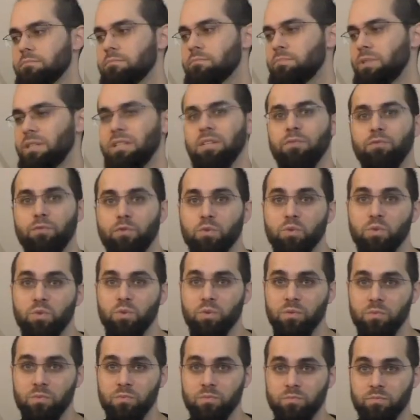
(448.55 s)
But if you
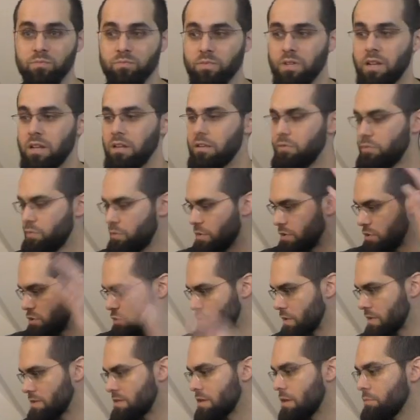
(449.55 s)
do, and if you want
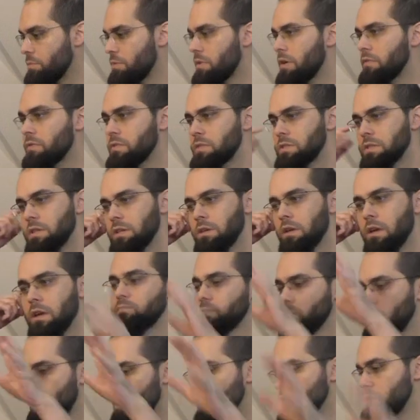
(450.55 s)
to assemble everything,
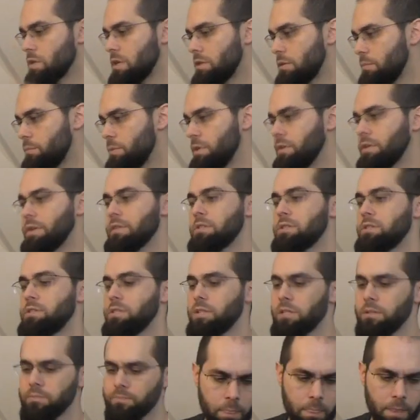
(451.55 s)
those are the upgrades I
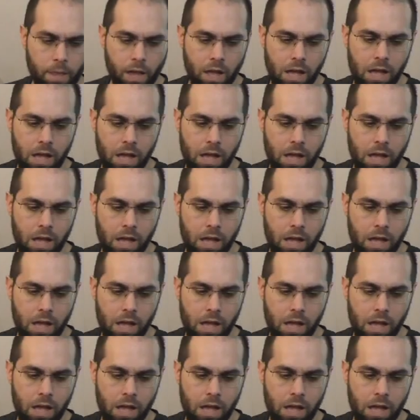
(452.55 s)
did.